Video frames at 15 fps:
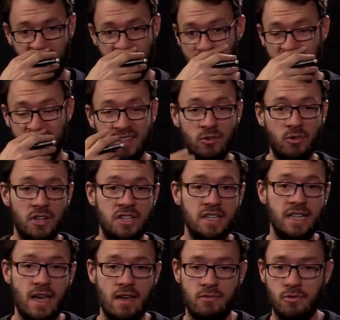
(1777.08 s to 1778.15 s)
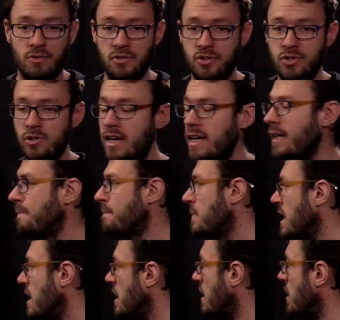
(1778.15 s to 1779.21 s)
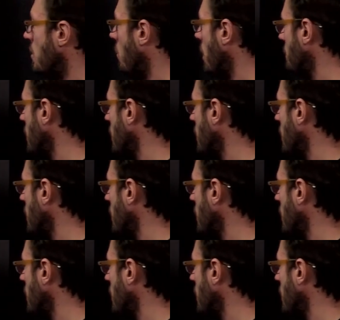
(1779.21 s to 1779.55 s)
statements in order to get through the tree. what